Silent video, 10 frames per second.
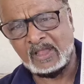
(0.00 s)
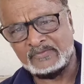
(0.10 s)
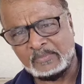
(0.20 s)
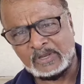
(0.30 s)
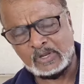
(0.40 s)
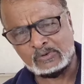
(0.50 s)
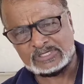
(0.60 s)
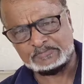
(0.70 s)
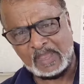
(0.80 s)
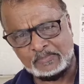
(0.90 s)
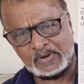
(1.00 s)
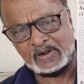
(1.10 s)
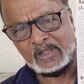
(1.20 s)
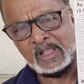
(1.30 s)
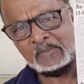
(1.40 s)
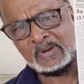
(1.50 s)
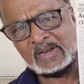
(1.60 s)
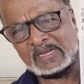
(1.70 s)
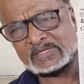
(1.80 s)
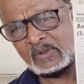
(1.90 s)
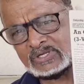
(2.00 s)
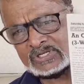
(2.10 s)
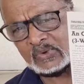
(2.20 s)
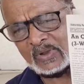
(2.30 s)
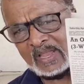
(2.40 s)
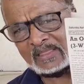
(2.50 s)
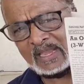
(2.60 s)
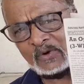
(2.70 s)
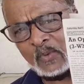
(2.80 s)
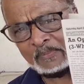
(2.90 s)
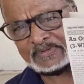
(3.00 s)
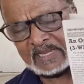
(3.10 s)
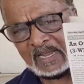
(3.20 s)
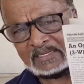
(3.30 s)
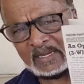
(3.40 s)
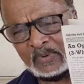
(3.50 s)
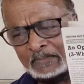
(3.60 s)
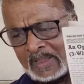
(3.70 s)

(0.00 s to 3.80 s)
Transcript: from the newspaper but it is also in their website and